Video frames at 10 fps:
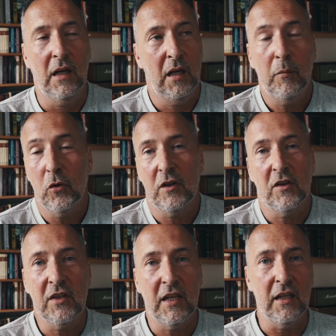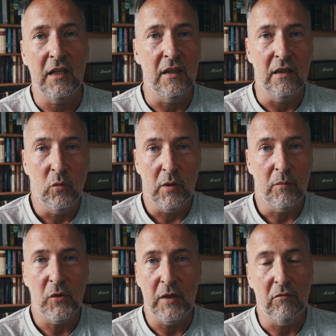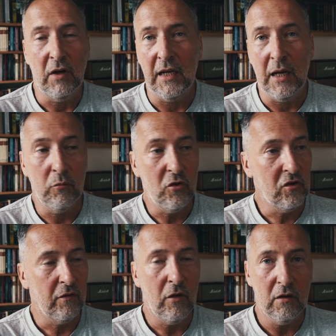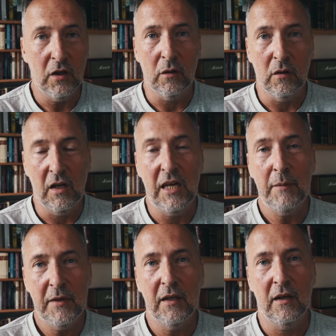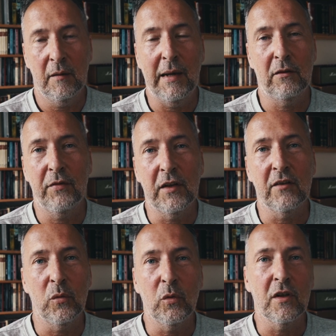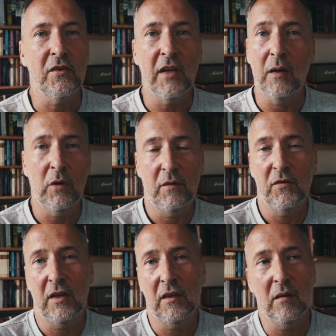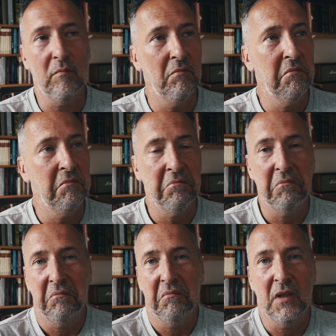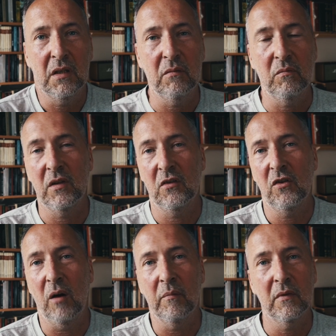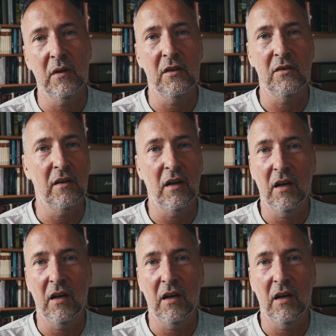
And I'm not going to stay in what I'm doing right now. I'm just, I've got, you know, a limited amount of things I want to say. And when I've said them, I'm going to stop because